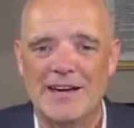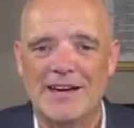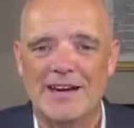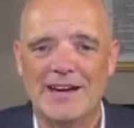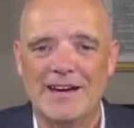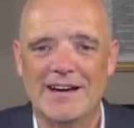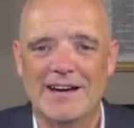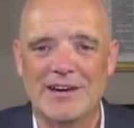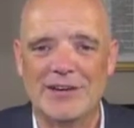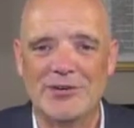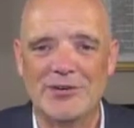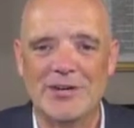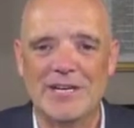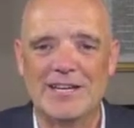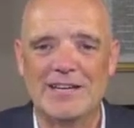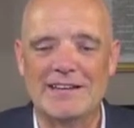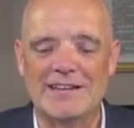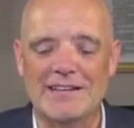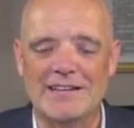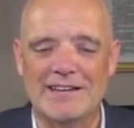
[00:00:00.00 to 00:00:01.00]
Uh,
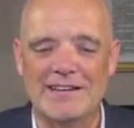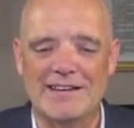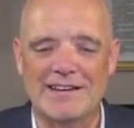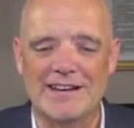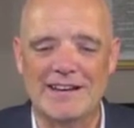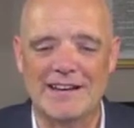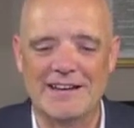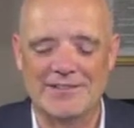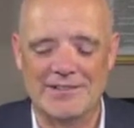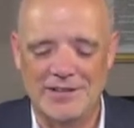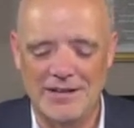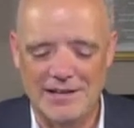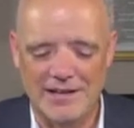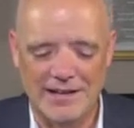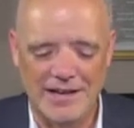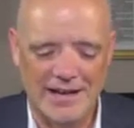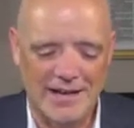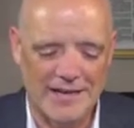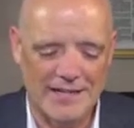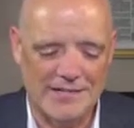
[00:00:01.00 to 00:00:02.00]
Greek uh, uh,
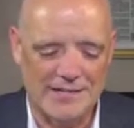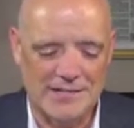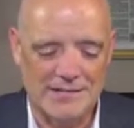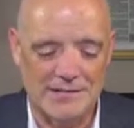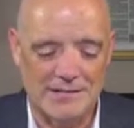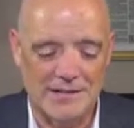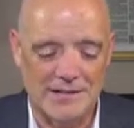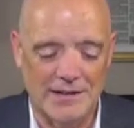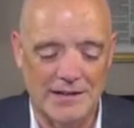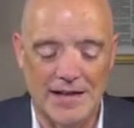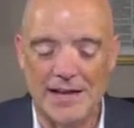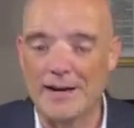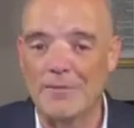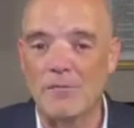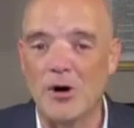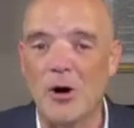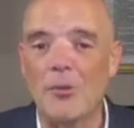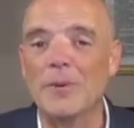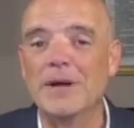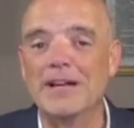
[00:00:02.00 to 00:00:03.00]
uh has uh, at a
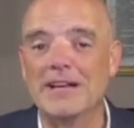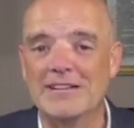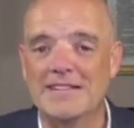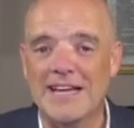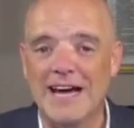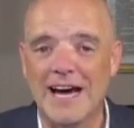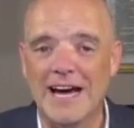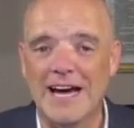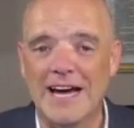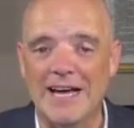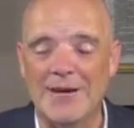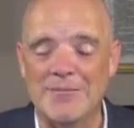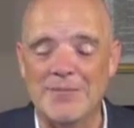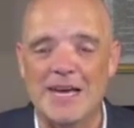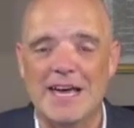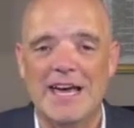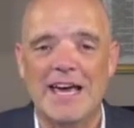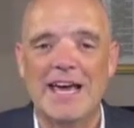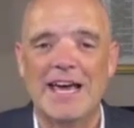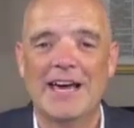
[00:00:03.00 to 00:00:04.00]
moment in time.
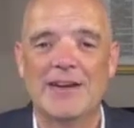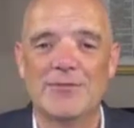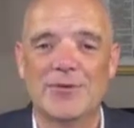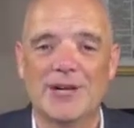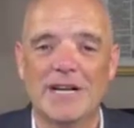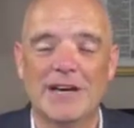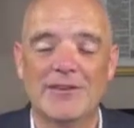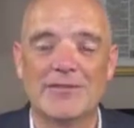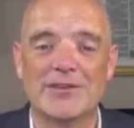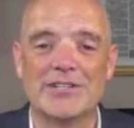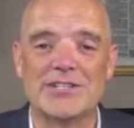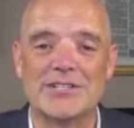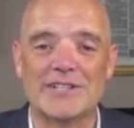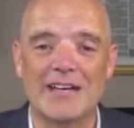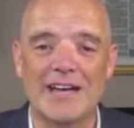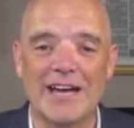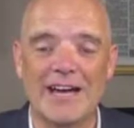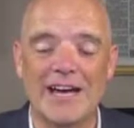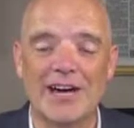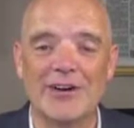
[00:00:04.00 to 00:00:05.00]
And whenever it's an
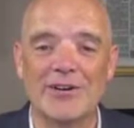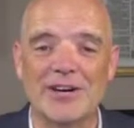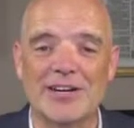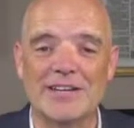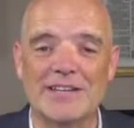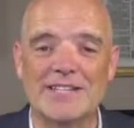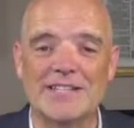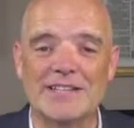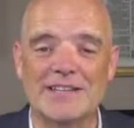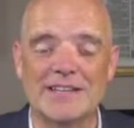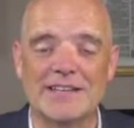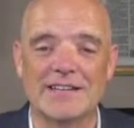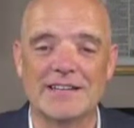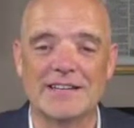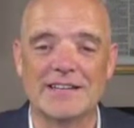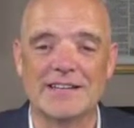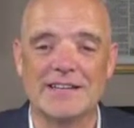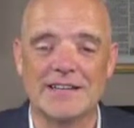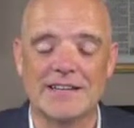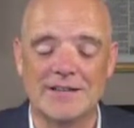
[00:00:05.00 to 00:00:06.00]
aorist, it,
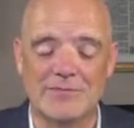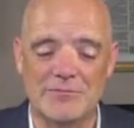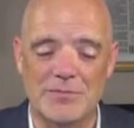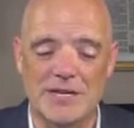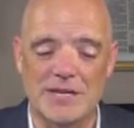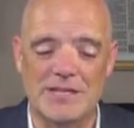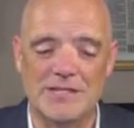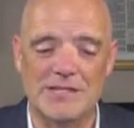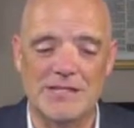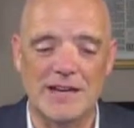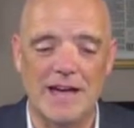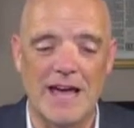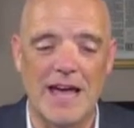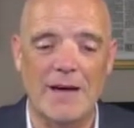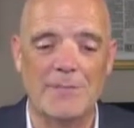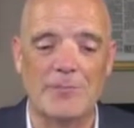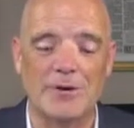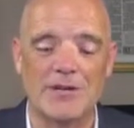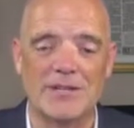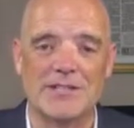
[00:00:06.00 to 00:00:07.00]
it means it
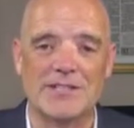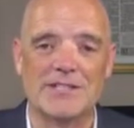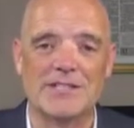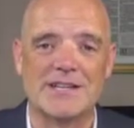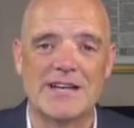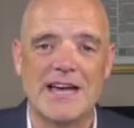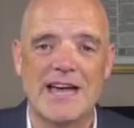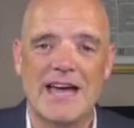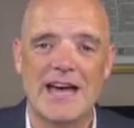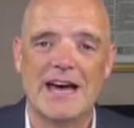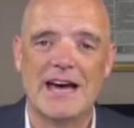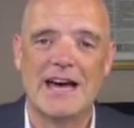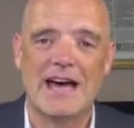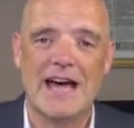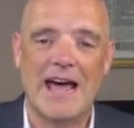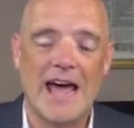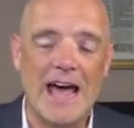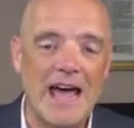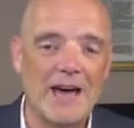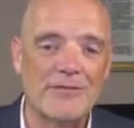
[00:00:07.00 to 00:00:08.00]
happens uh,
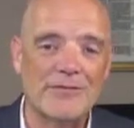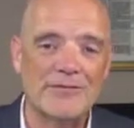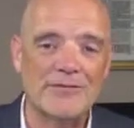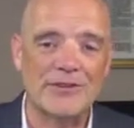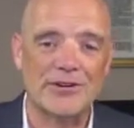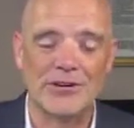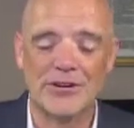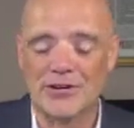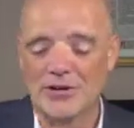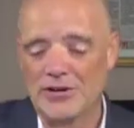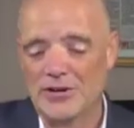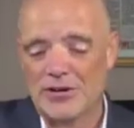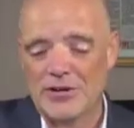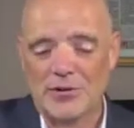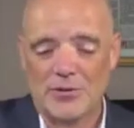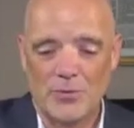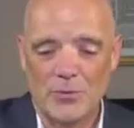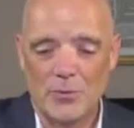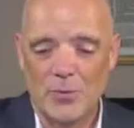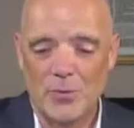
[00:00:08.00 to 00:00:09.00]
after
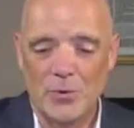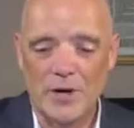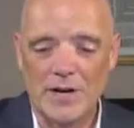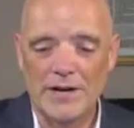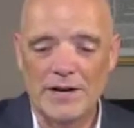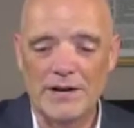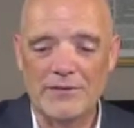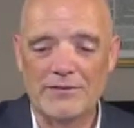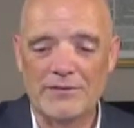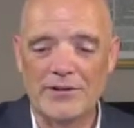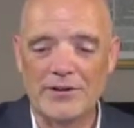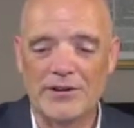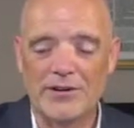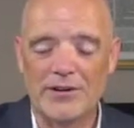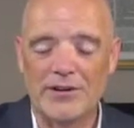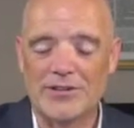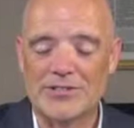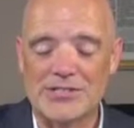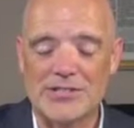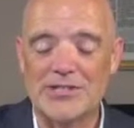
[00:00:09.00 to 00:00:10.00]
whatever,
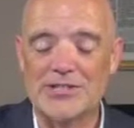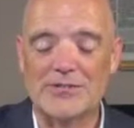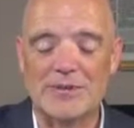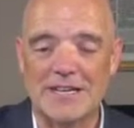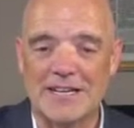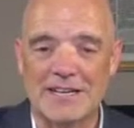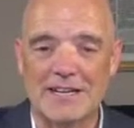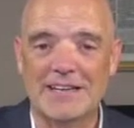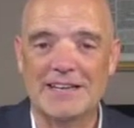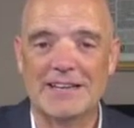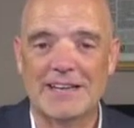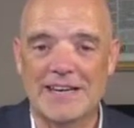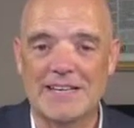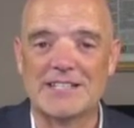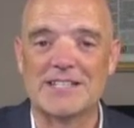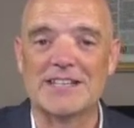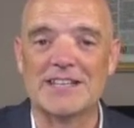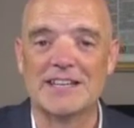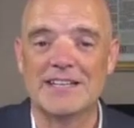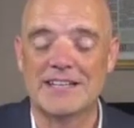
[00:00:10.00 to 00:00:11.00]
excuse me, it, it,
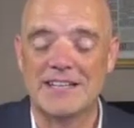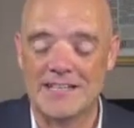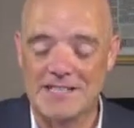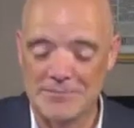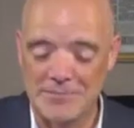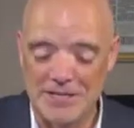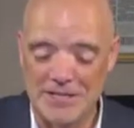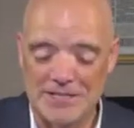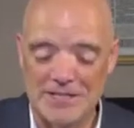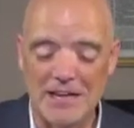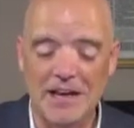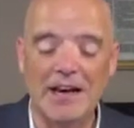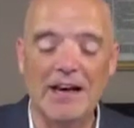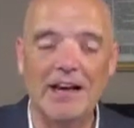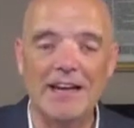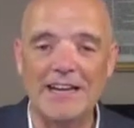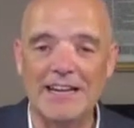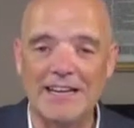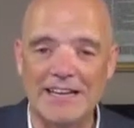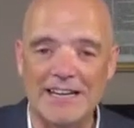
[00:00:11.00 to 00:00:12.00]
has, it has been
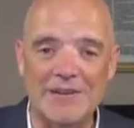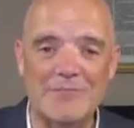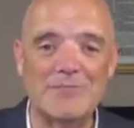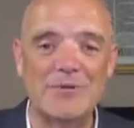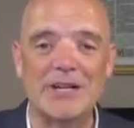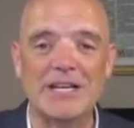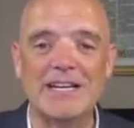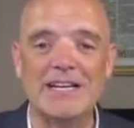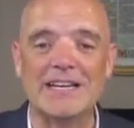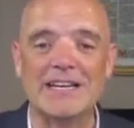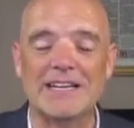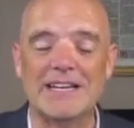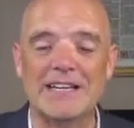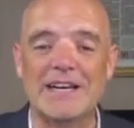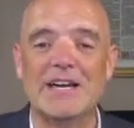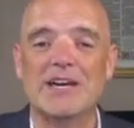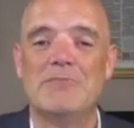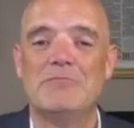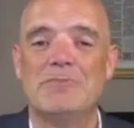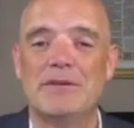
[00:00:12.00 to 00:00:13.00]
done and completed
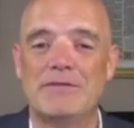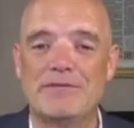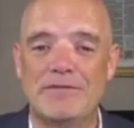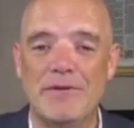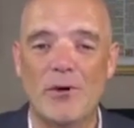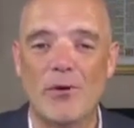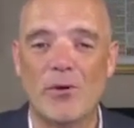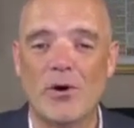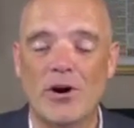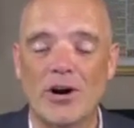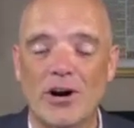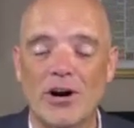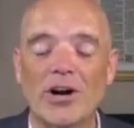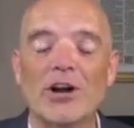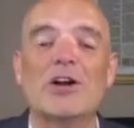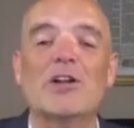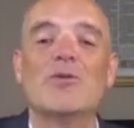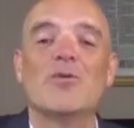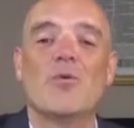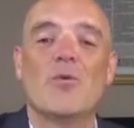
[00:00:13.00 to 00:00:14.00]
before
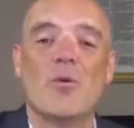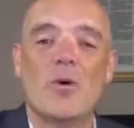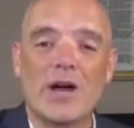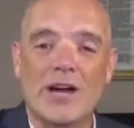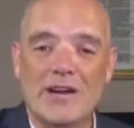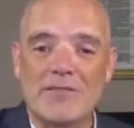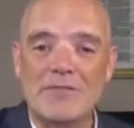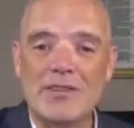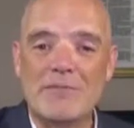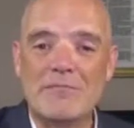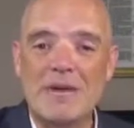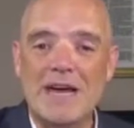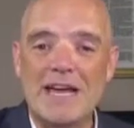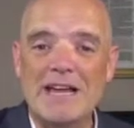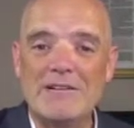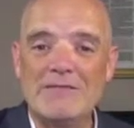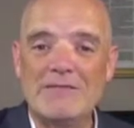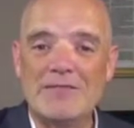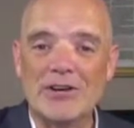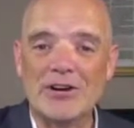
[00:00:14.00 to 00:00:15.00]
whatever the
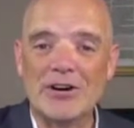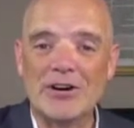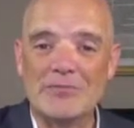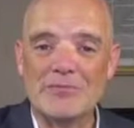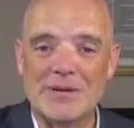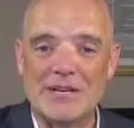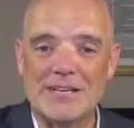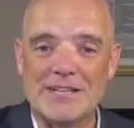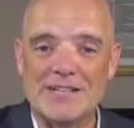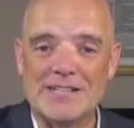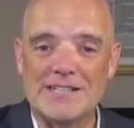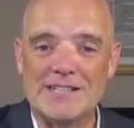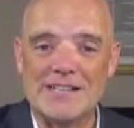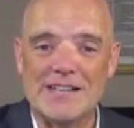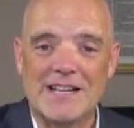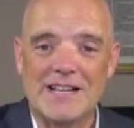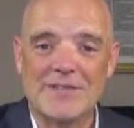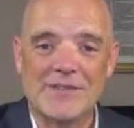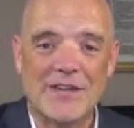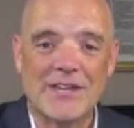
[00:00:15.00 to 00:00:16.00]
main verb is.
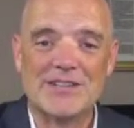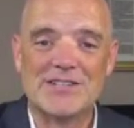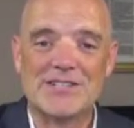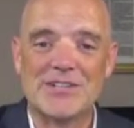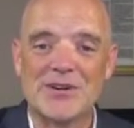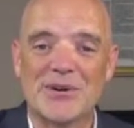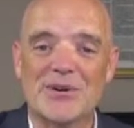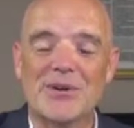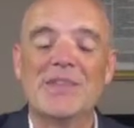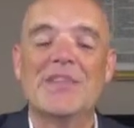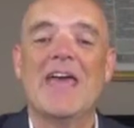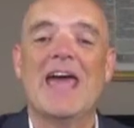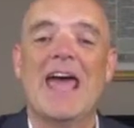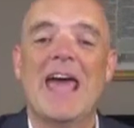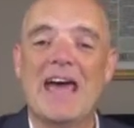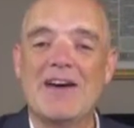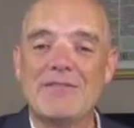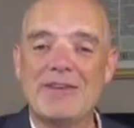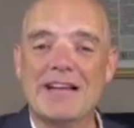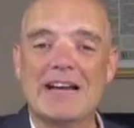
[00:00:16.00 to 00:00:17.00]
And so
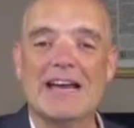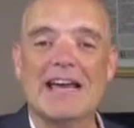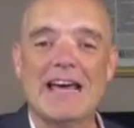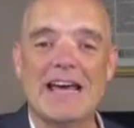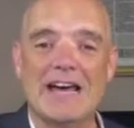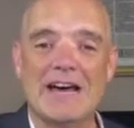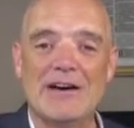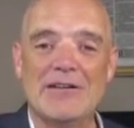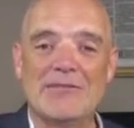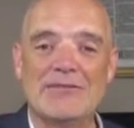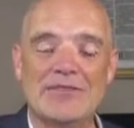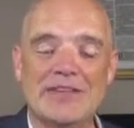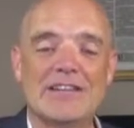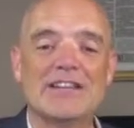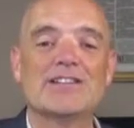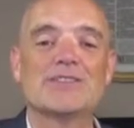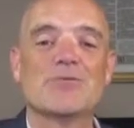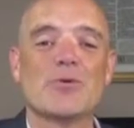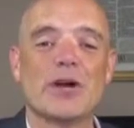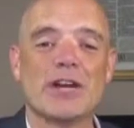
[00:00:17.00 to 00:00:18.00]
having left
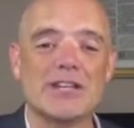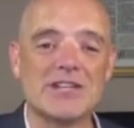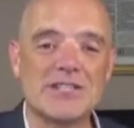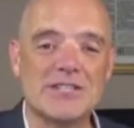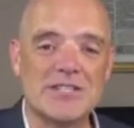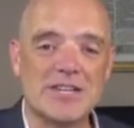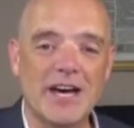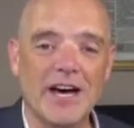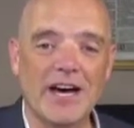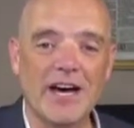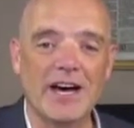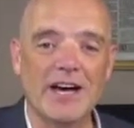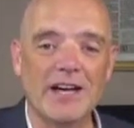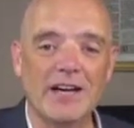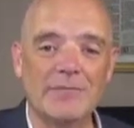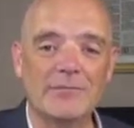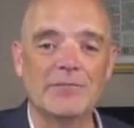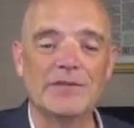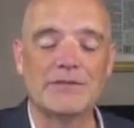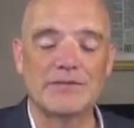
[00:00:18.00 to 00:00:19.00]
is what is
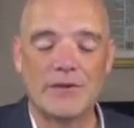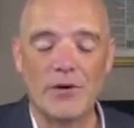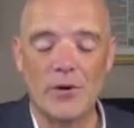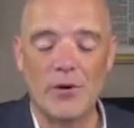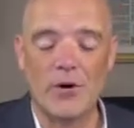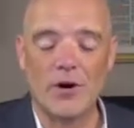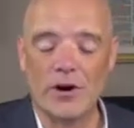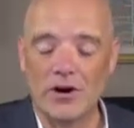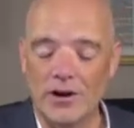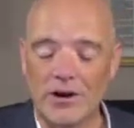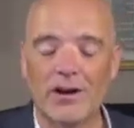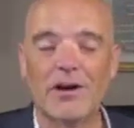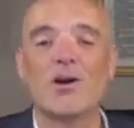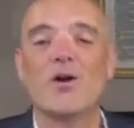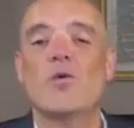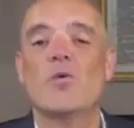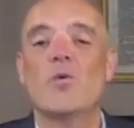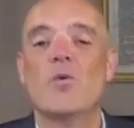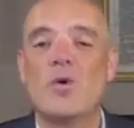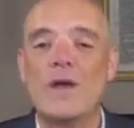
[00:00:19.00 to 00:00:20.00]
done before
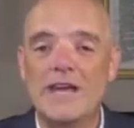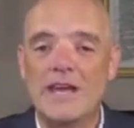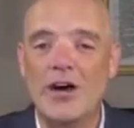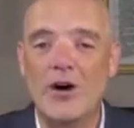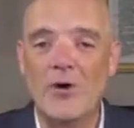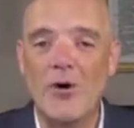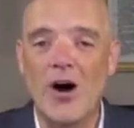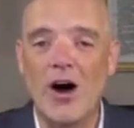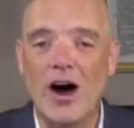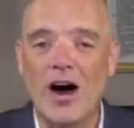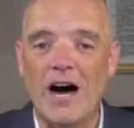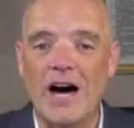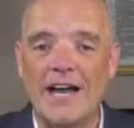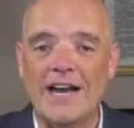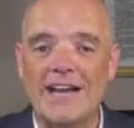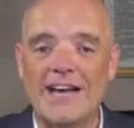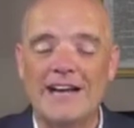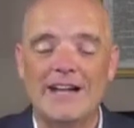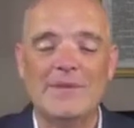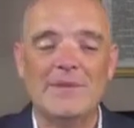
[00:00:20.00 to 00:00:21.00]
we go on.